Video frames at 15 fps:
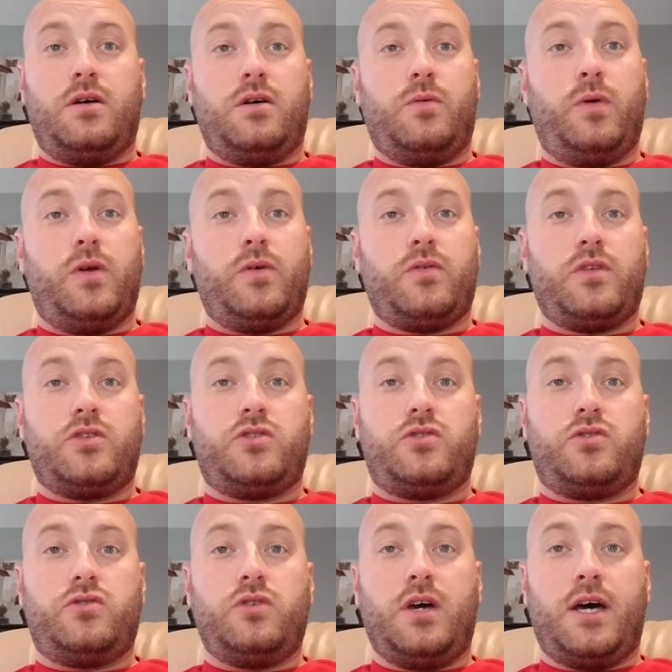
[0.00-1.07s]
we were the
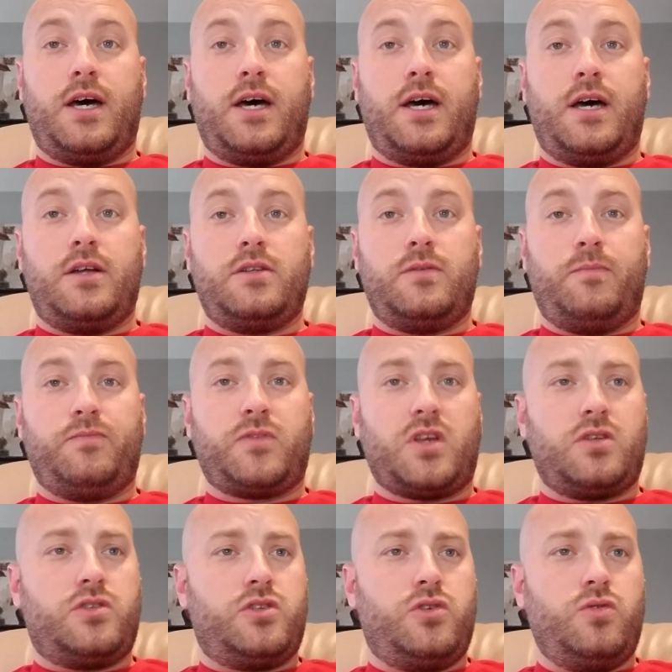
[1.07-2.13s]

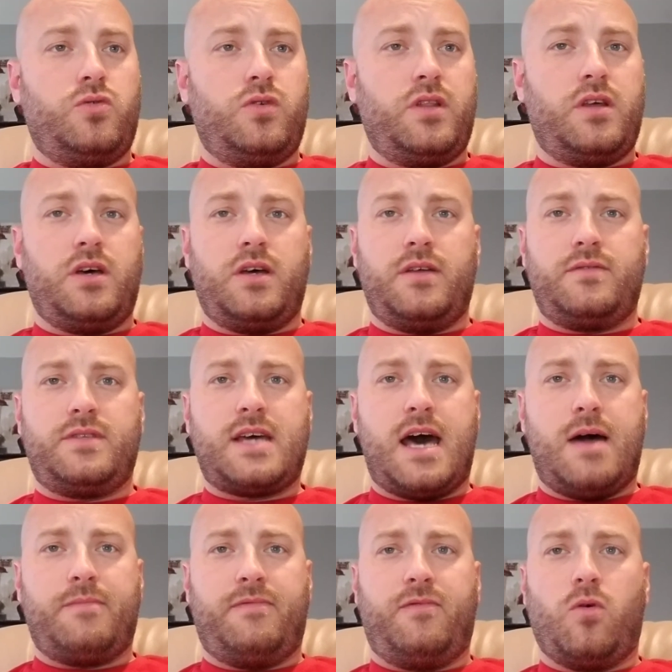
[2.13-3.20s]
2 of the
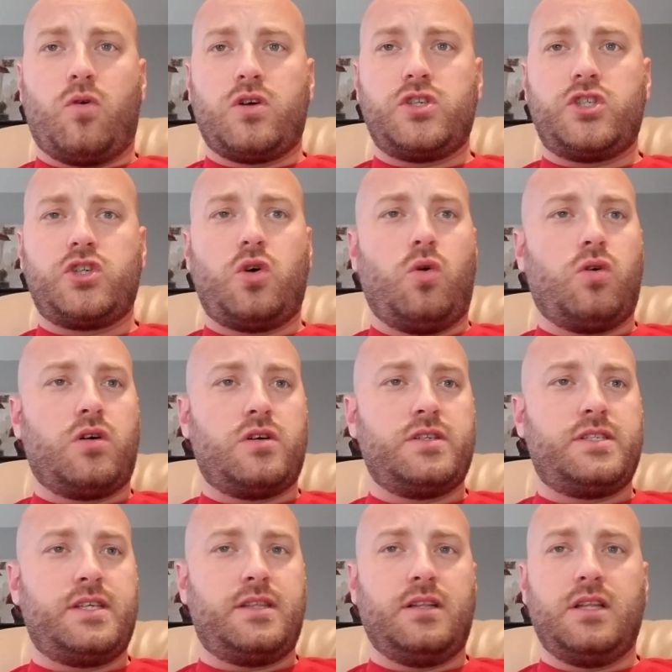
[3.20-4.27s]
top 4
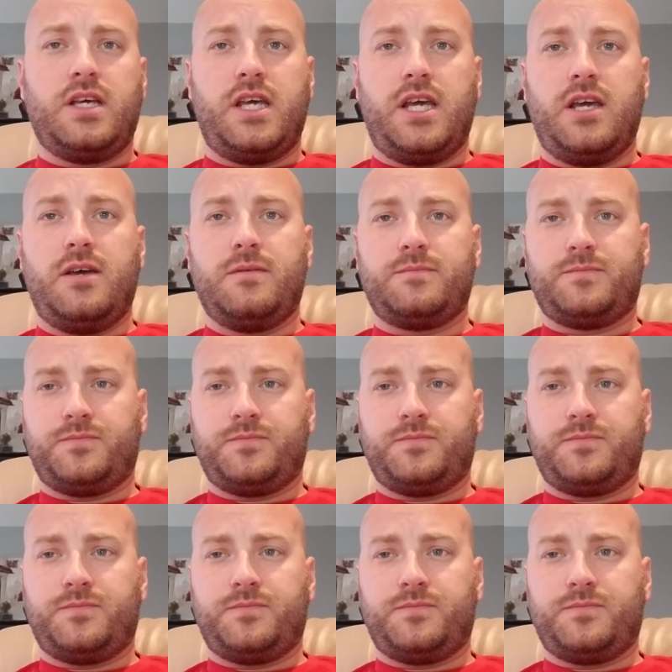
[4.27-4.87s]
scorers in the league.